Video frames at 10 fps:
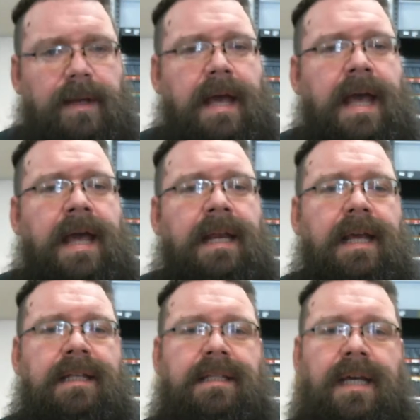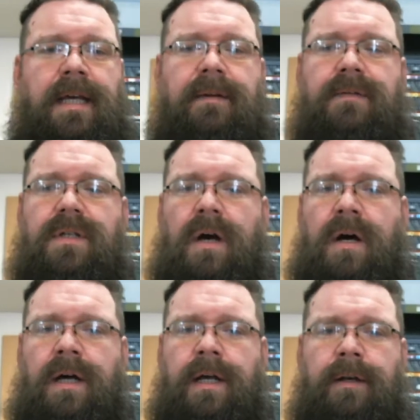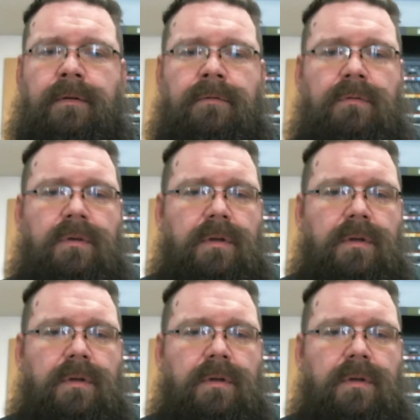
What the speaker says: and it saves on